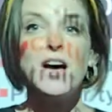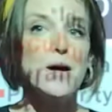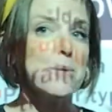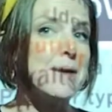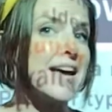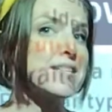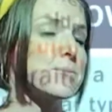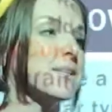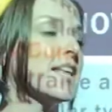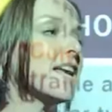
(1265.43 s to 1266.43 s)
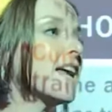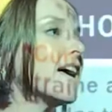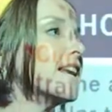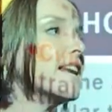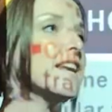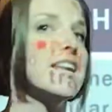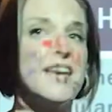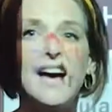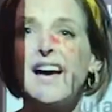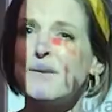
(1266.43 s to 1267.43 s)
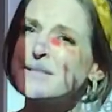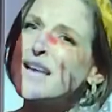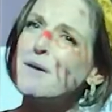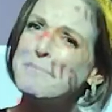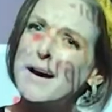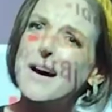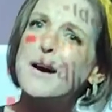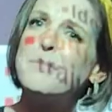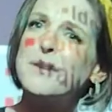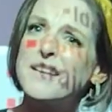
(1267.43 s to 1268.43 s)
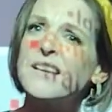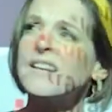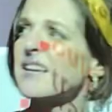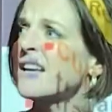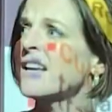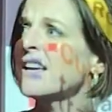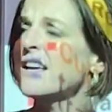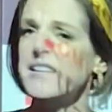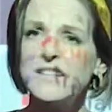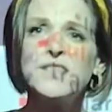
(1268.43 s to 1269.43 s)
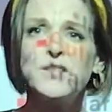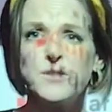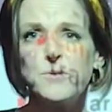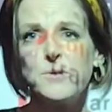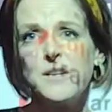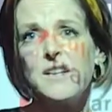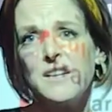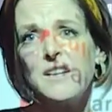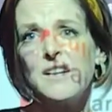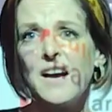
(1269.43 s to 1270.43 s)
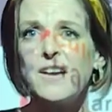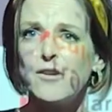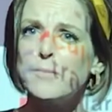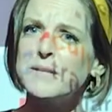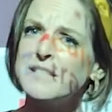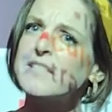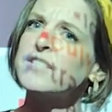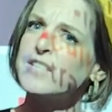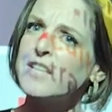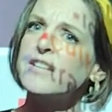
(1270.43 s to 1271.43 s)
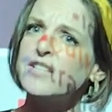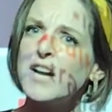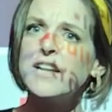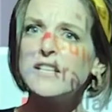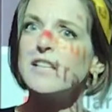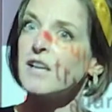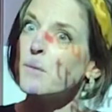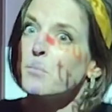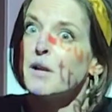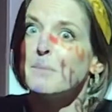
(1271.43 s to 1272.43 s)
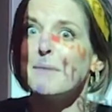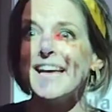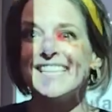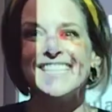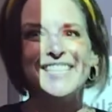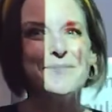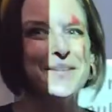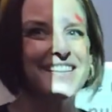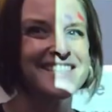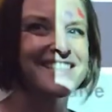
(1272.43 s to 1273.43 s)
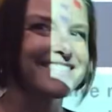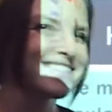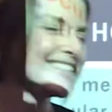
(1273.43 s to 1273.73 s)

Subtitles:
a mask with that on, and yeah, I was that mom in the store on Urban Dictionary trying to look up what it meant to make sure it was